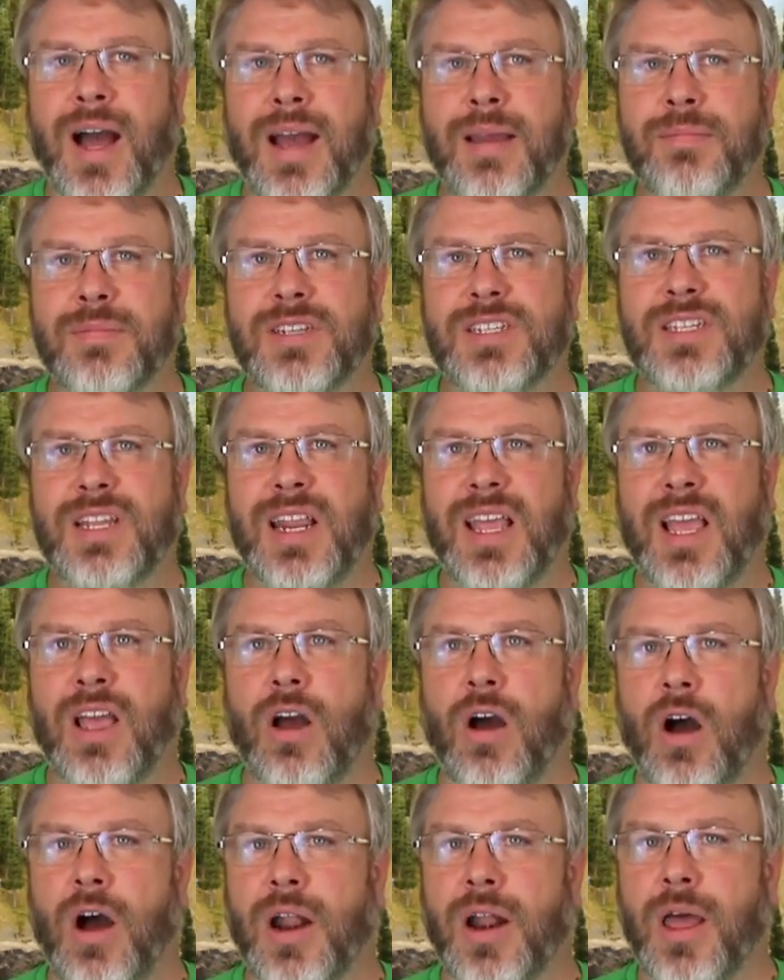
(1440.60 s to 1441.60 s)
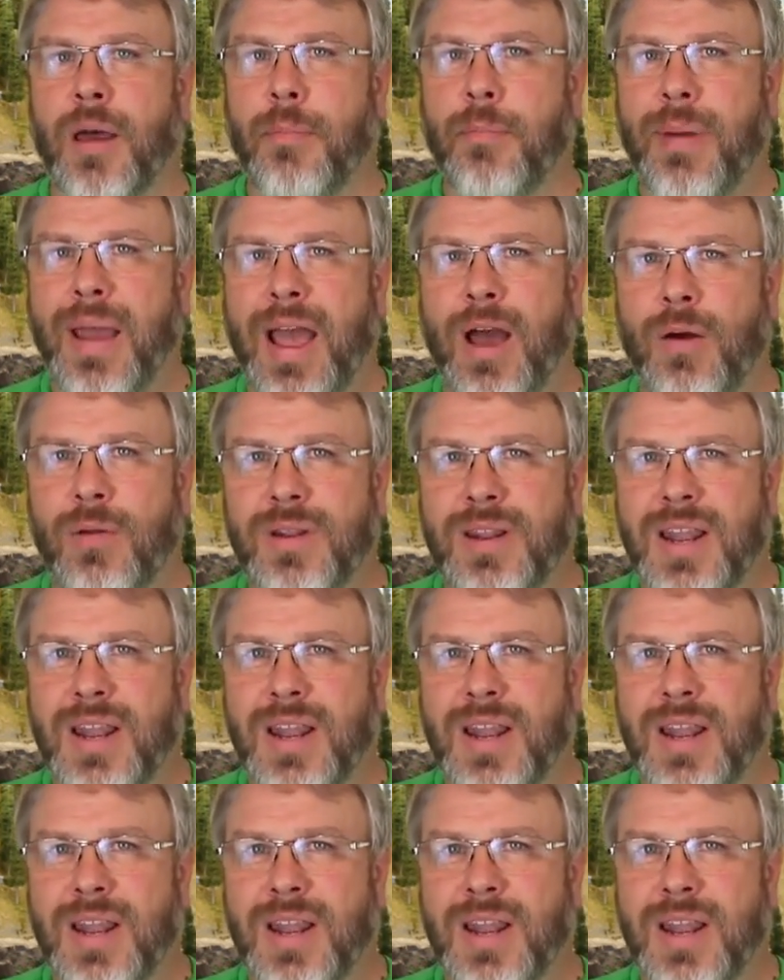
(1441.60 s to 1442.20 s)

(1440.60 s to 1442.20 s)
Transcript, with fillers: I'm sitting on about